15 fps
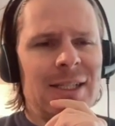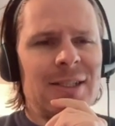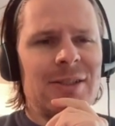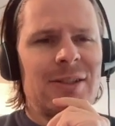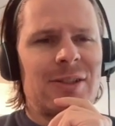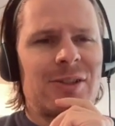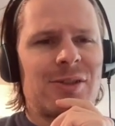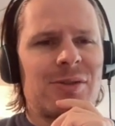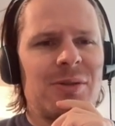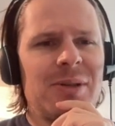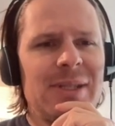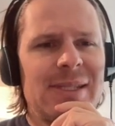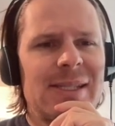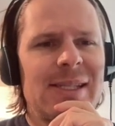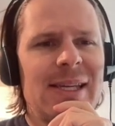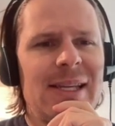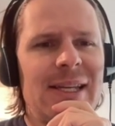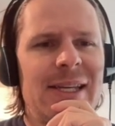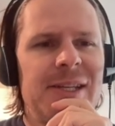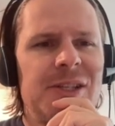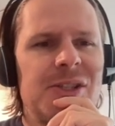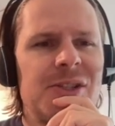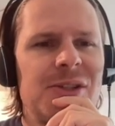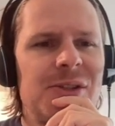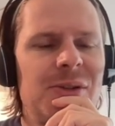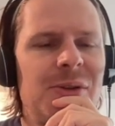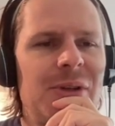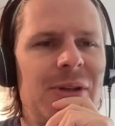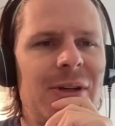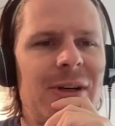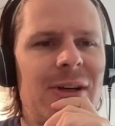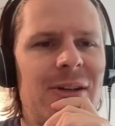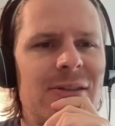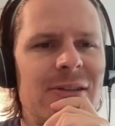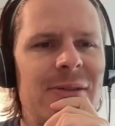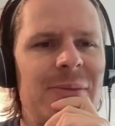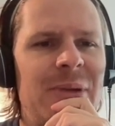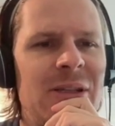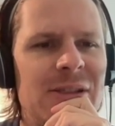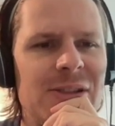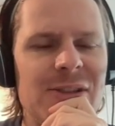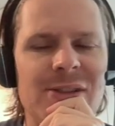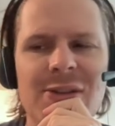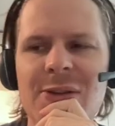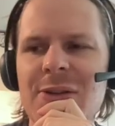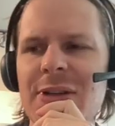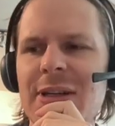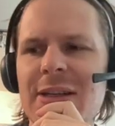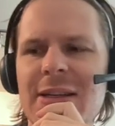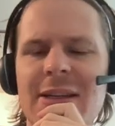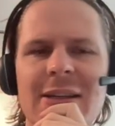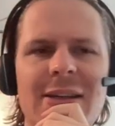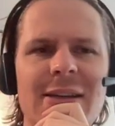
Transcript: Detroit sent a shooting guard to Minnesota.